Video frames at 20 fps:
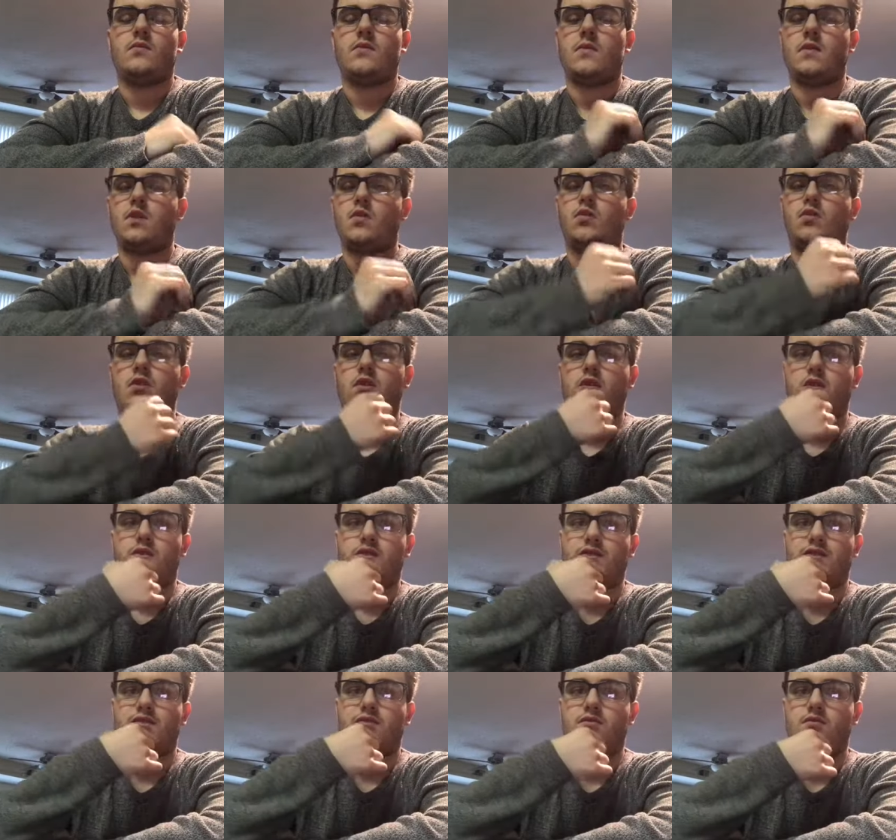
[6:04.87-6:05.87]
And what
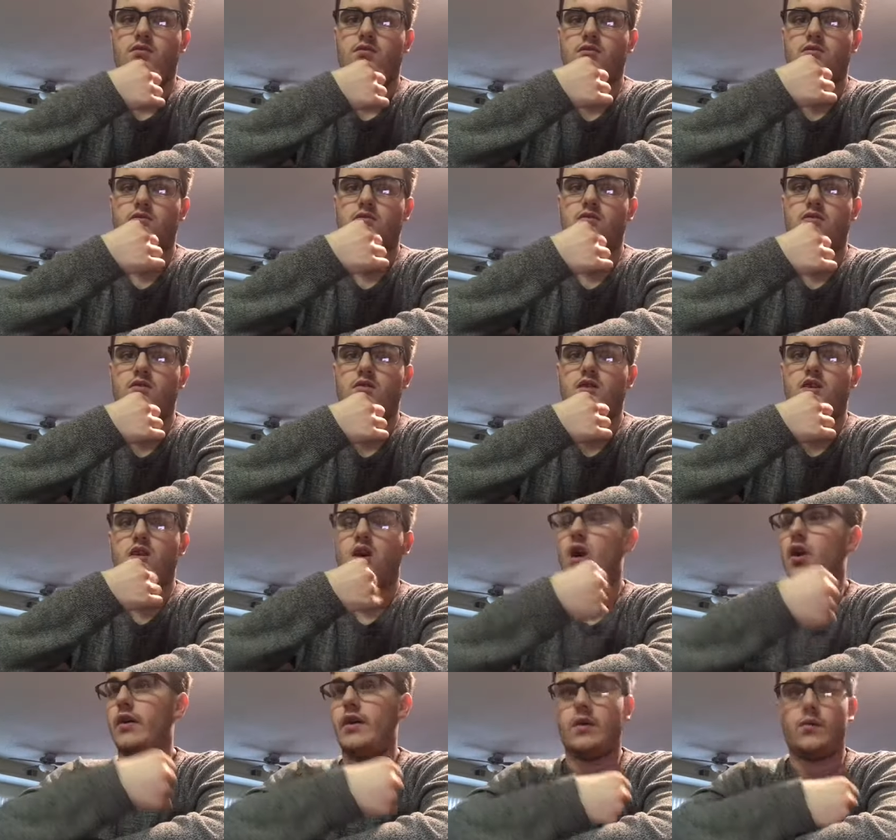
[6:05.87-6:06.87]
else?
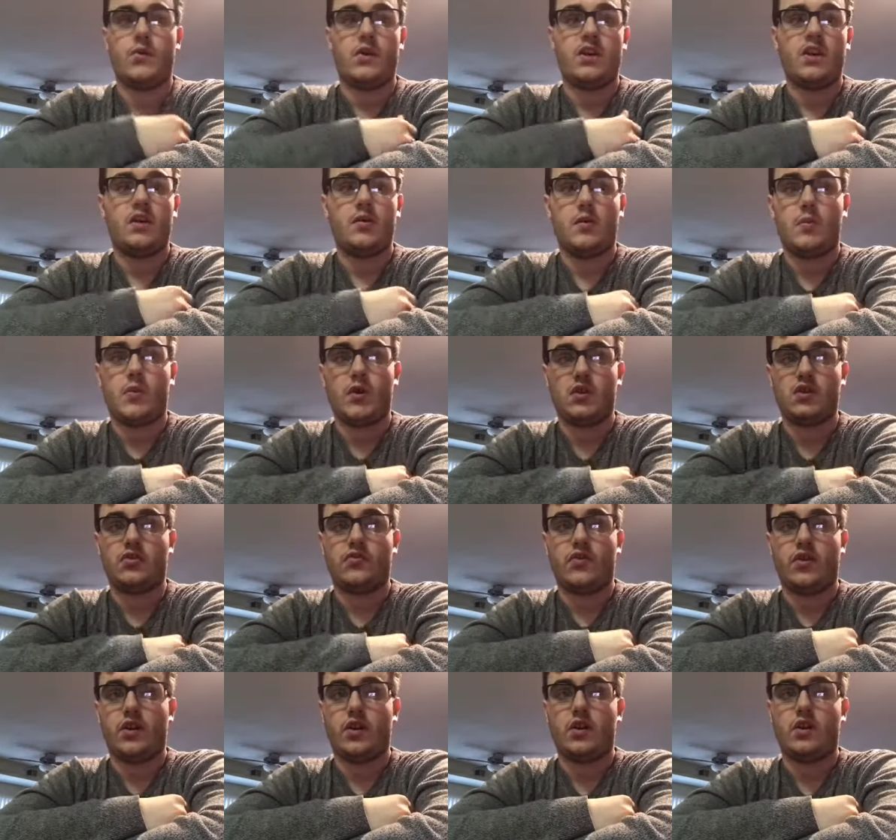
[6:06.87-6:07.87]
Oh yeah, we got a bunch of
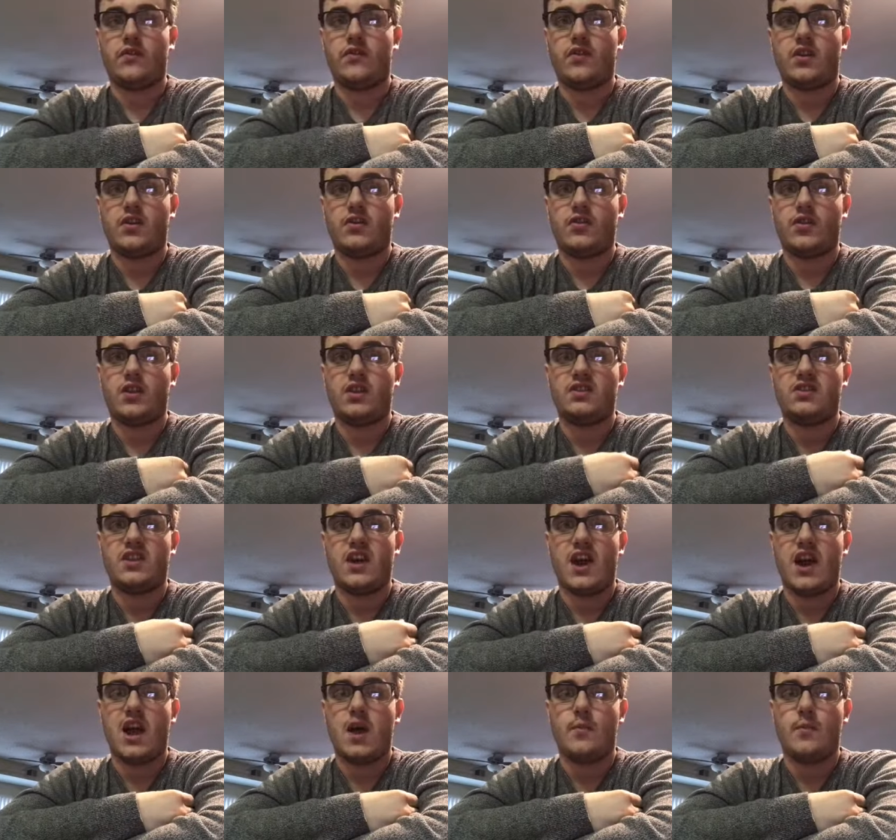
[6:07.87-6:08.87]
like unfair things
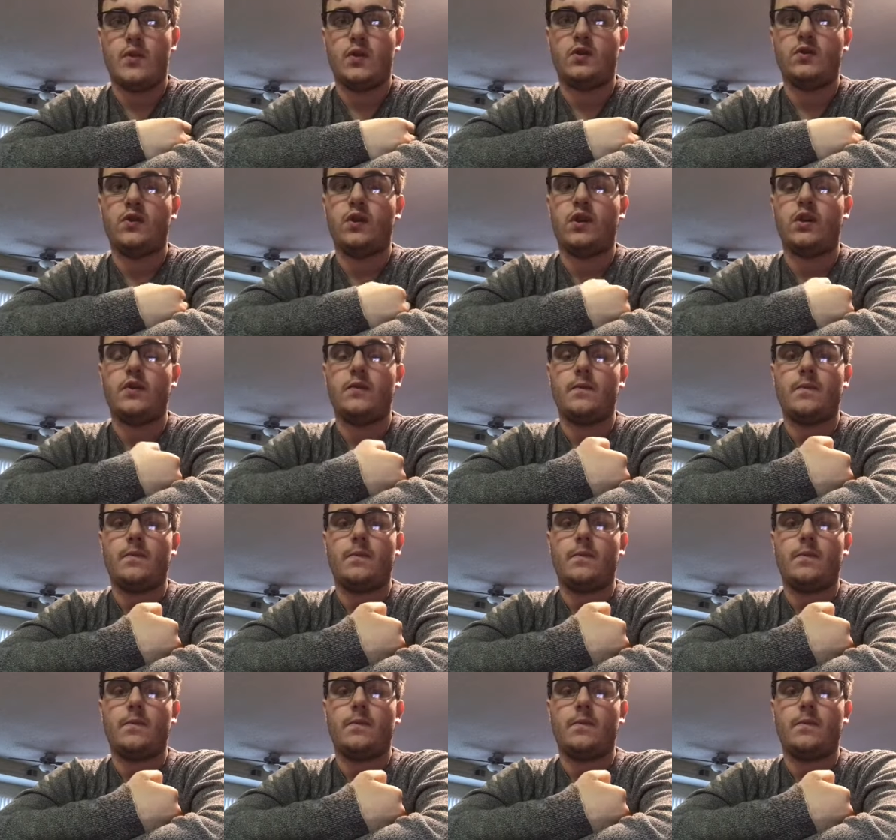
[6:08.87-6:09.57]
that happened. Like